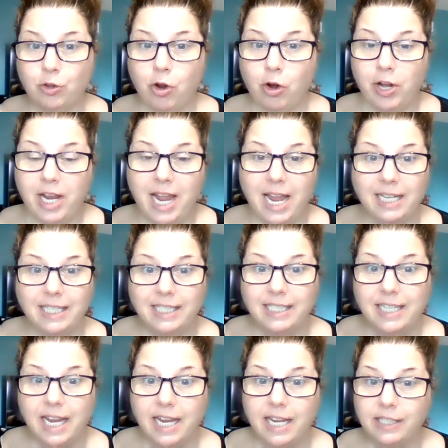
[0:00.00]
Gilardi, and
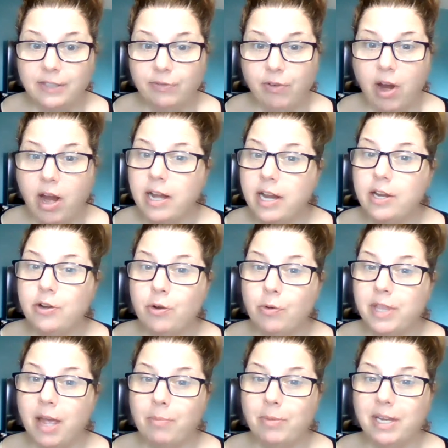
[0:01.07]
today is Friday. You
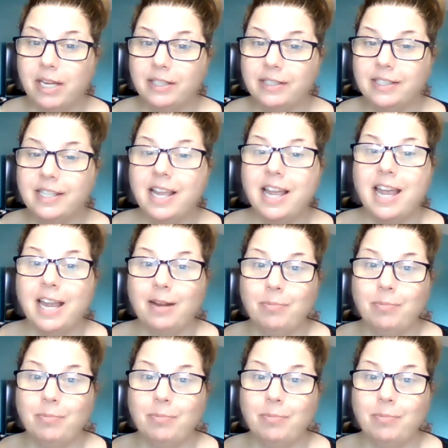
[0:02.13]
know what that means?